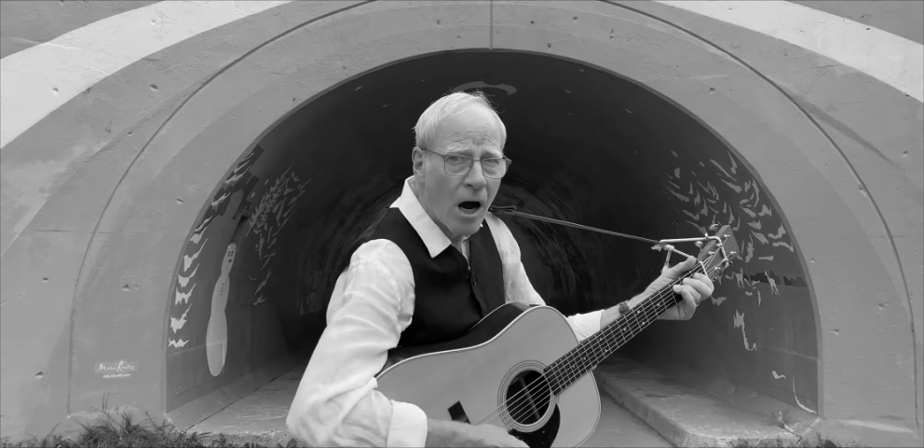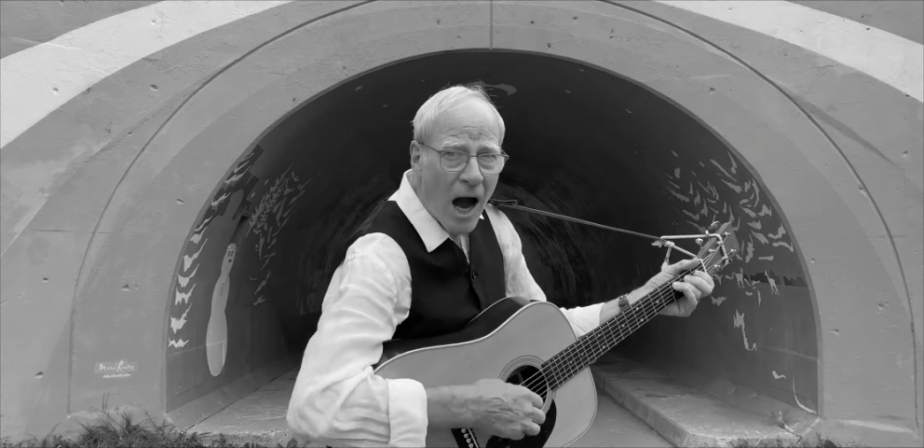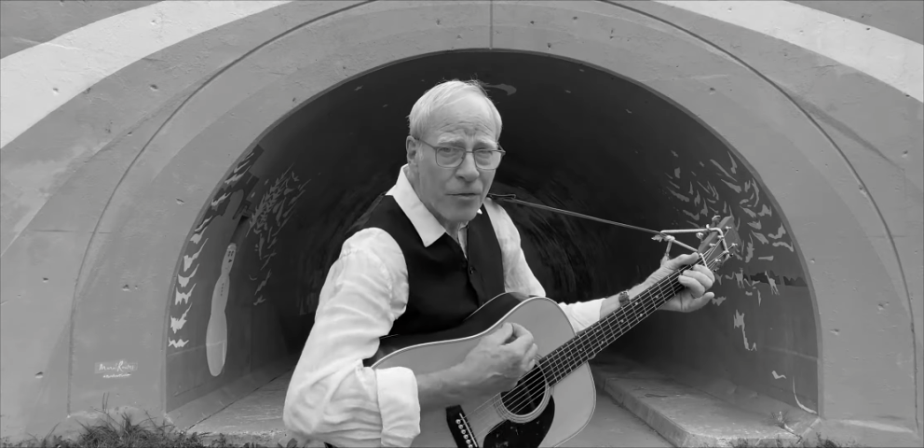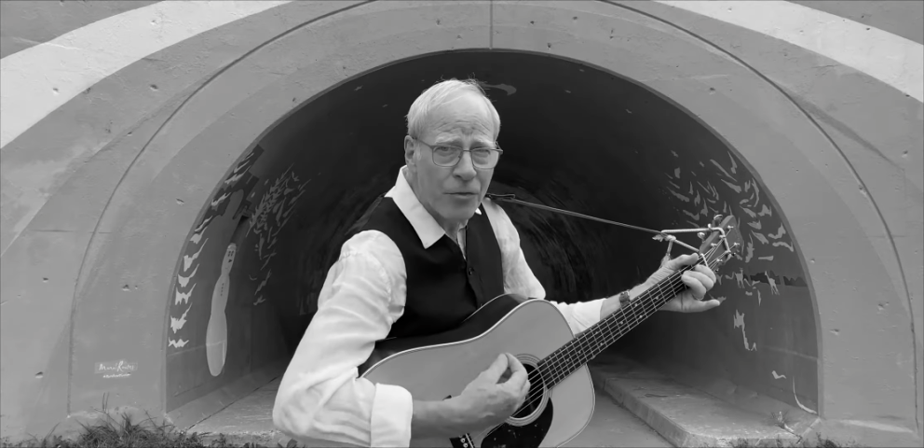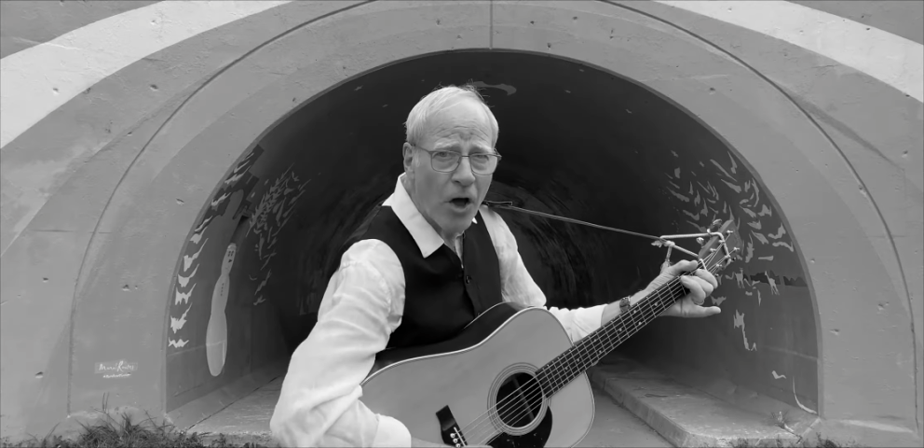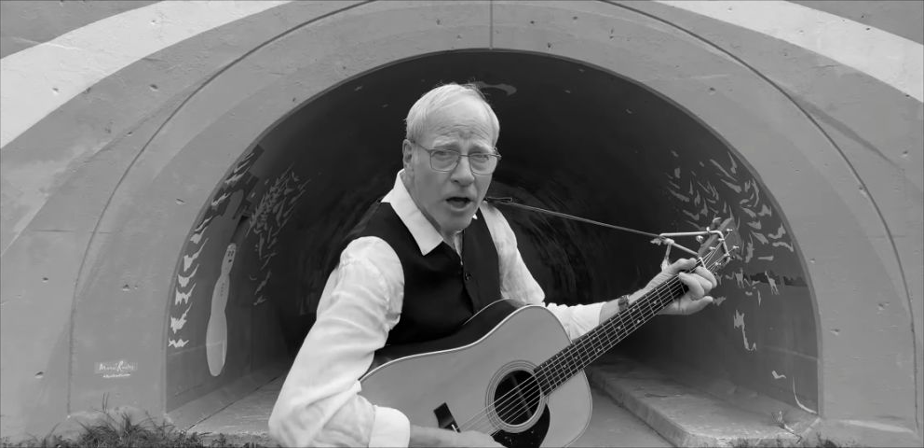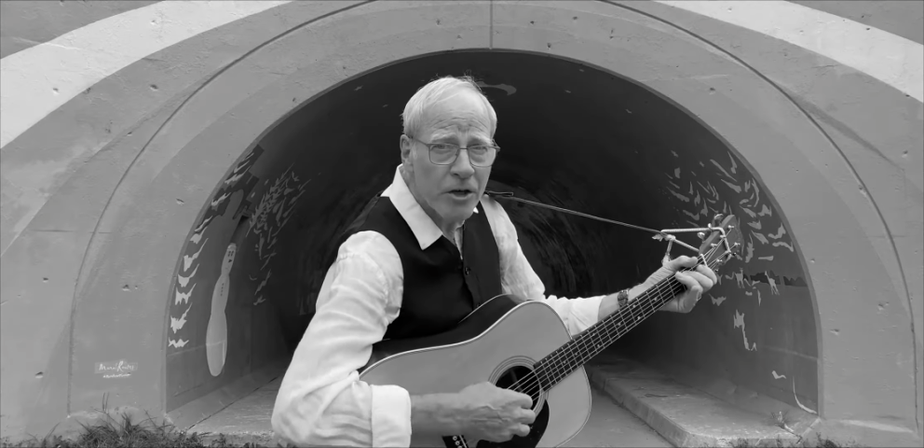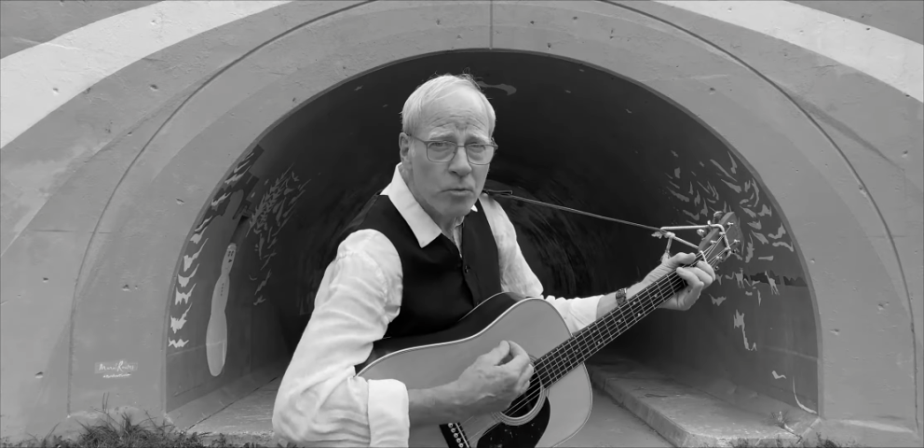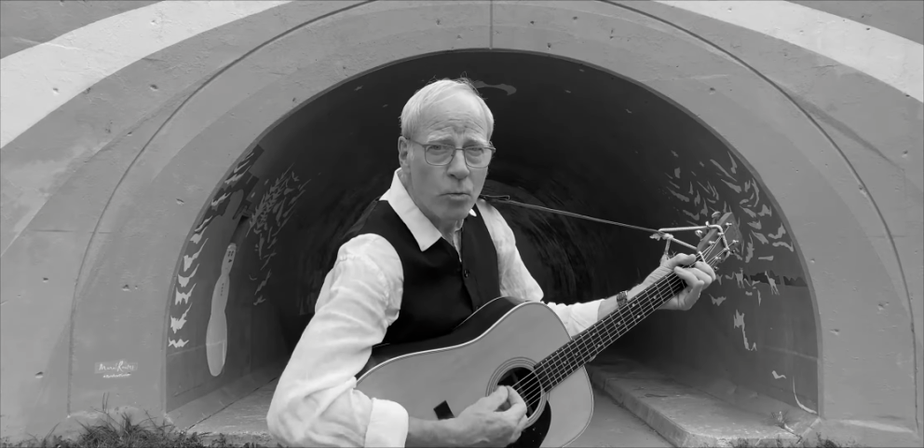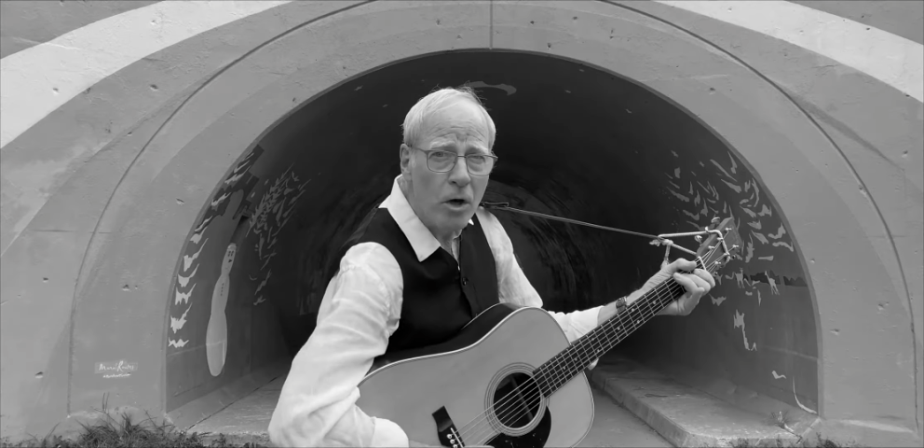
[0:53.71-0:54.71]
I thought
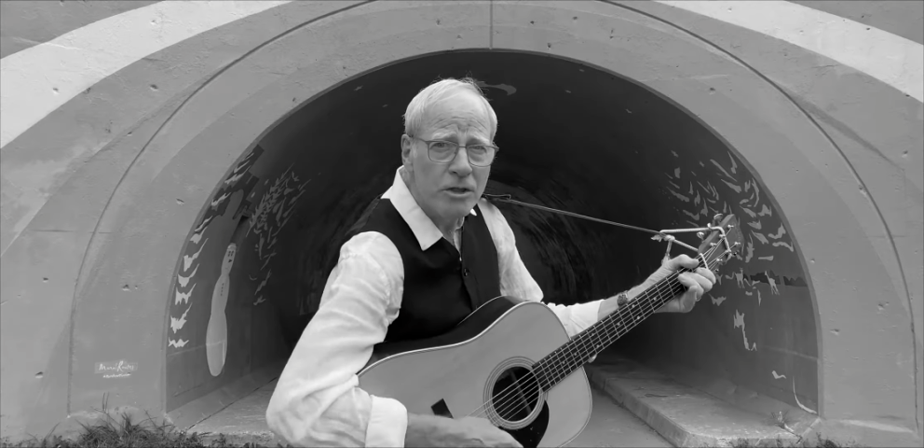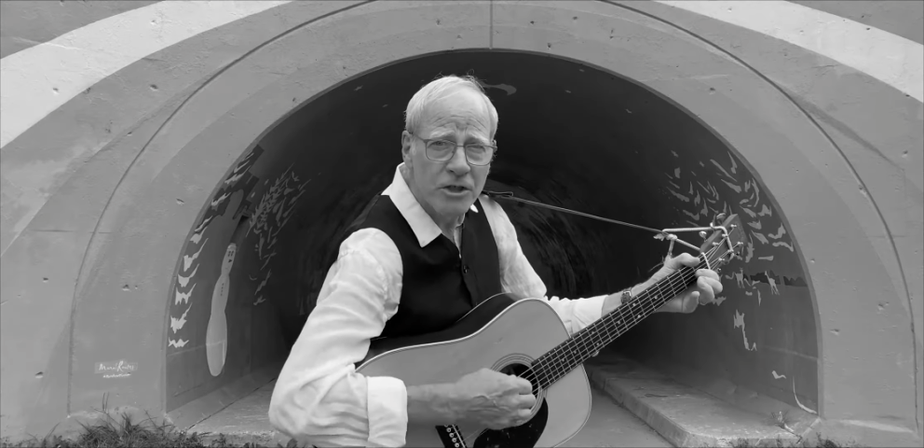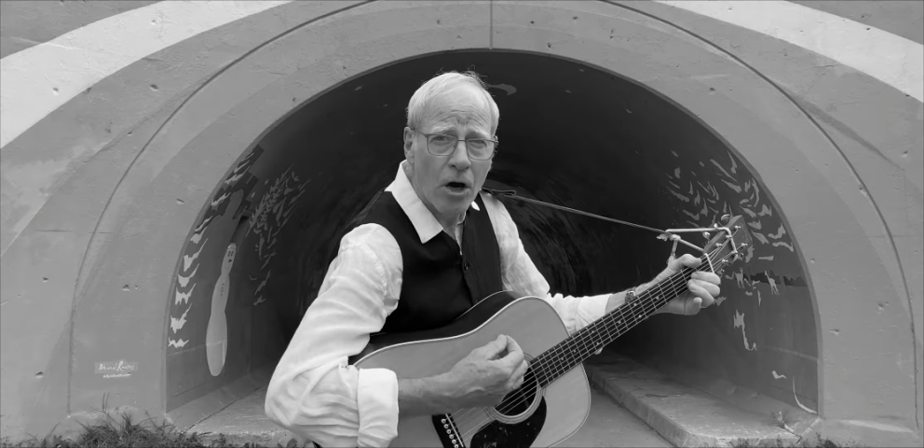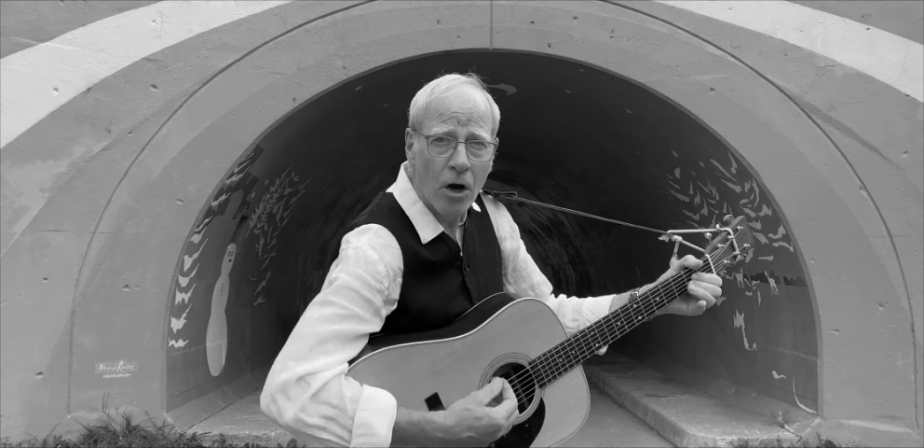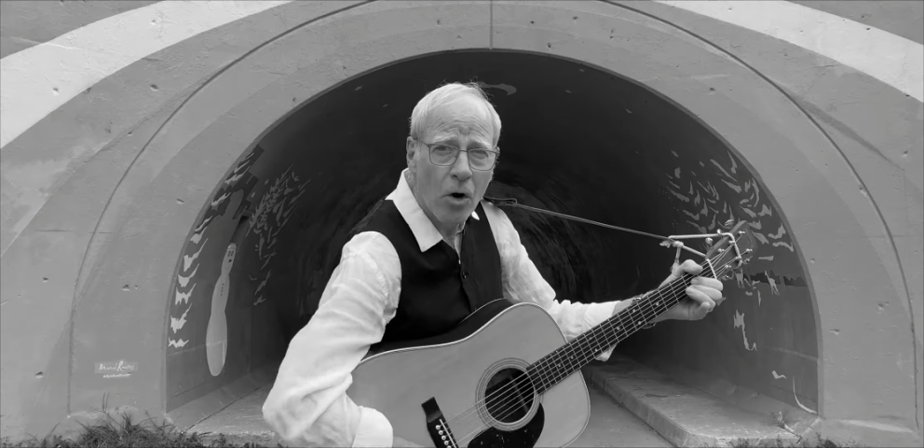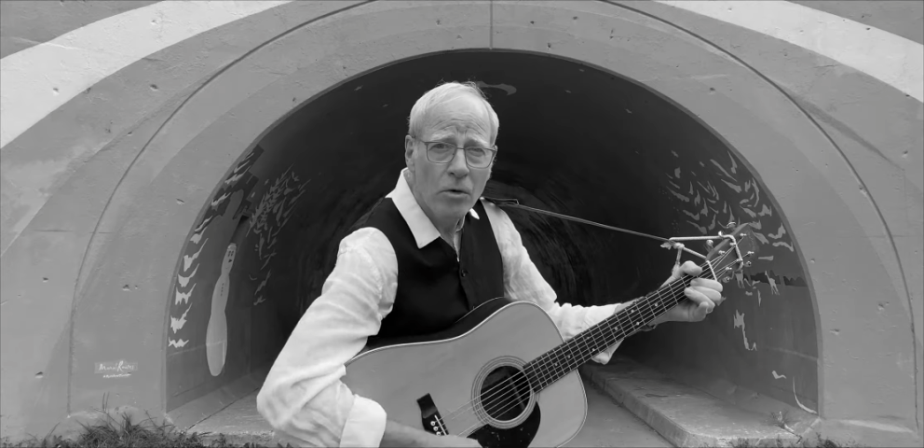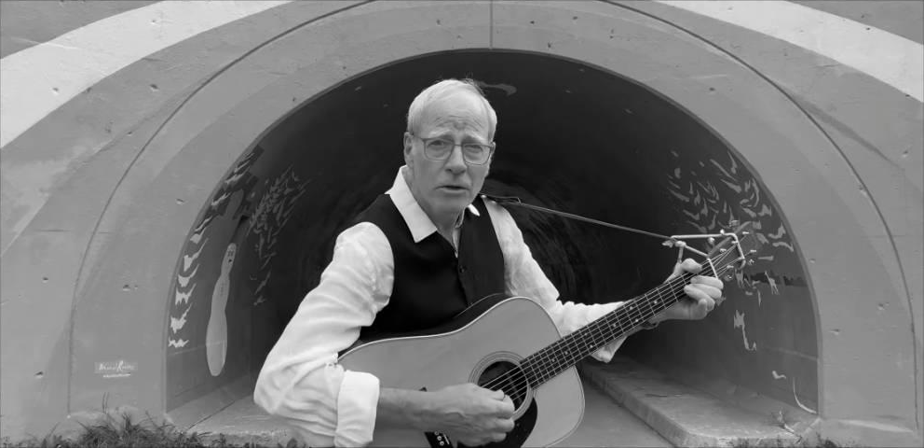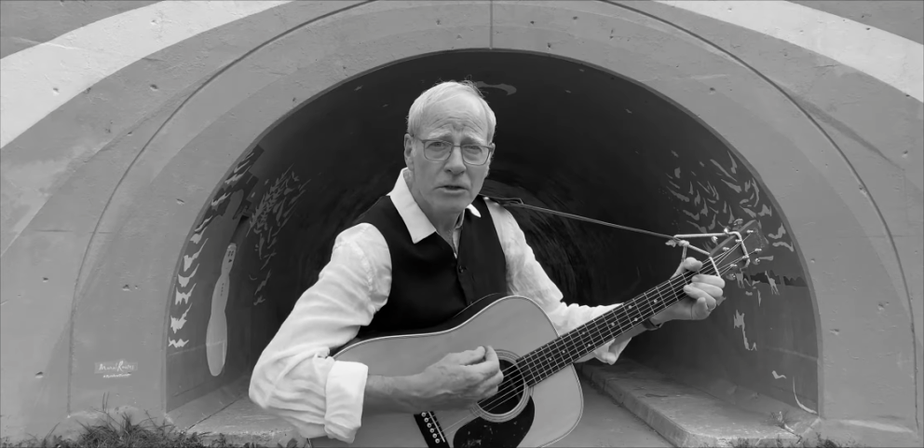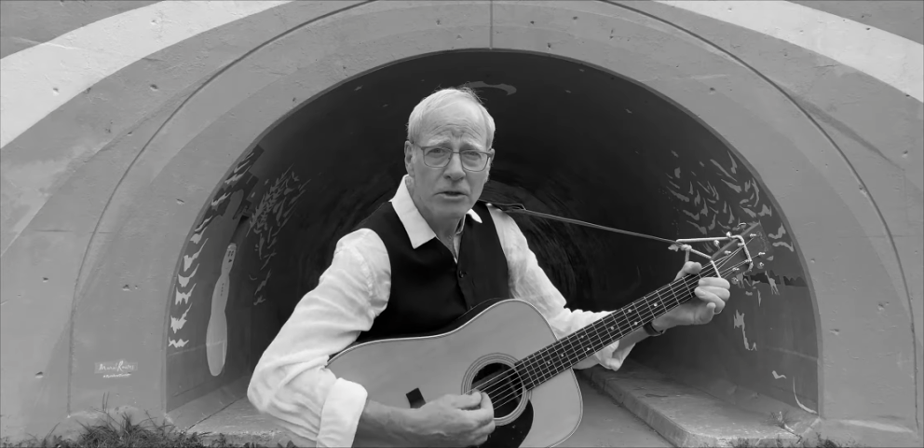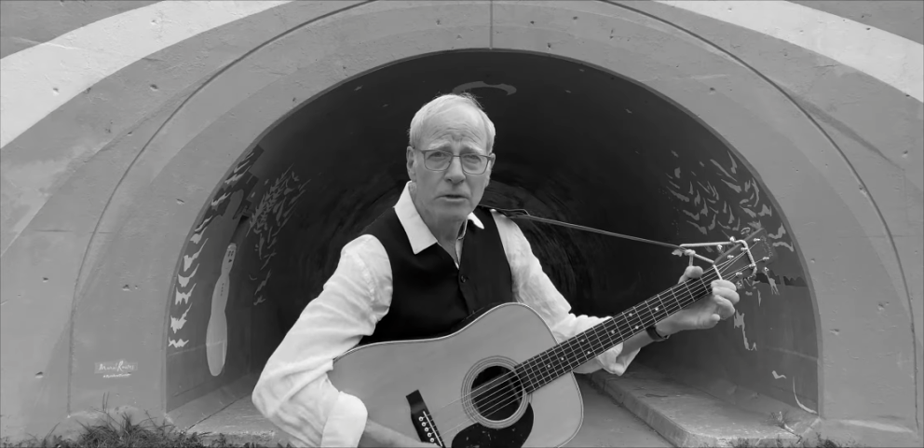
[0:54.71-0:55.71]
it was a
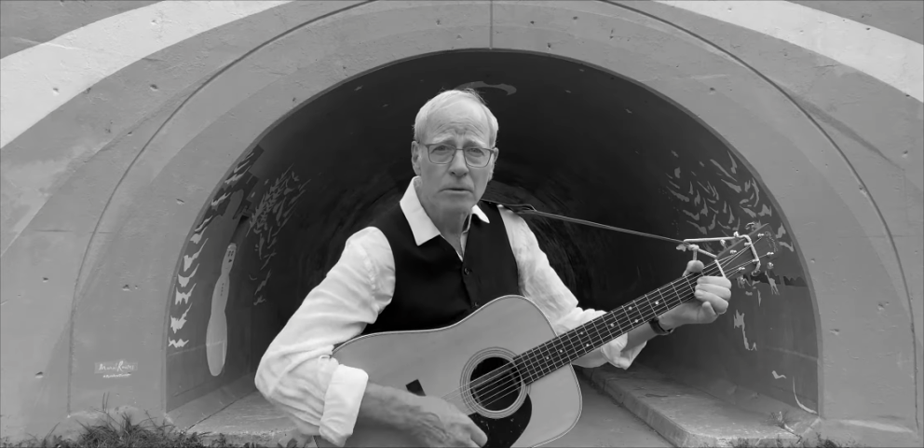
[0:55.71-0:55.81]
hoax.